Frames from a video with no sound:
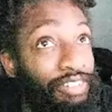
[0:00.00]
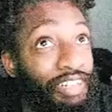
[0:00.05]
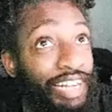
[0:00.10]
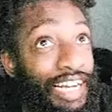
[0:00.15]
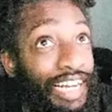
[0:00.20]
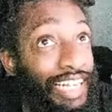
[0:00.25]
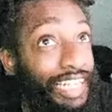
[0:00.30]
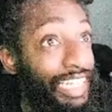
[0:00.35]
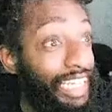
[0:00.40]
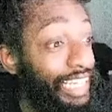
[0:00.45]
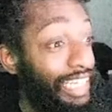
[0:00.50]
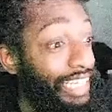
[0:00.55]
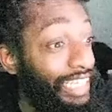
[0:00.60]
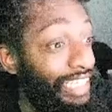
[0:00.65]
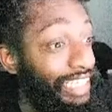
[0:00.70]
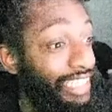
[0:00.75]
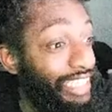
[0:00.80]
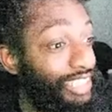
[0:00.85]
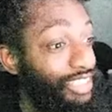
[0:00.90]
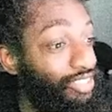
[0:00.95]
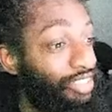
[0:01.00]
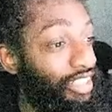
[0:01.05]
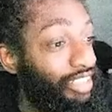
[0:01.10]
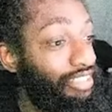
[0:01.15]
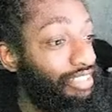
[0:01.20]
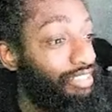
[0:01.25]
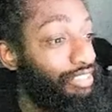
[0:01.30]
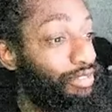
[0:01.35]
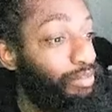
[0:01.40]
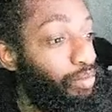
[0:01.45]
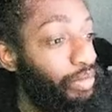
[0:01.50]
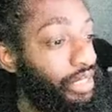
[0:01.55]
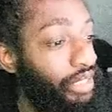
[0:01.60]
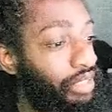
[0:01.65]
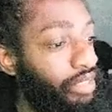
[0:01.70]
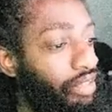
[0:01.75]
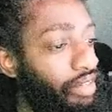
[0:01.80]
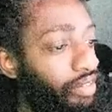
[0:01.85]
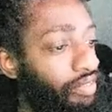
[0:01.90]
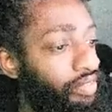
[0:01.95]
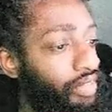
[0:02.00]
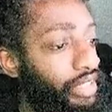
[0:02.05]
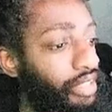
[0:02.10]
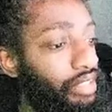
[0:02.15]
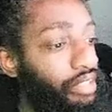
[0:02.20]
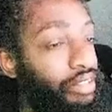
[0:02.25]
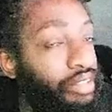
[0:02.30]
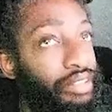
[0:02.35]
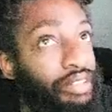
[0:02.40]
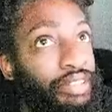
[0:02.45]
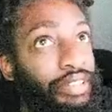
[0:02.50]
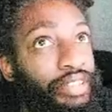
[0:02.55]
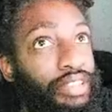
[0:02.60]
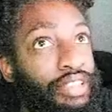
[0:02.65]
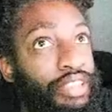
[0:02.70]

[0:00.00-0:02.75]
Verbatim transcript: goddamn drop some speed art videos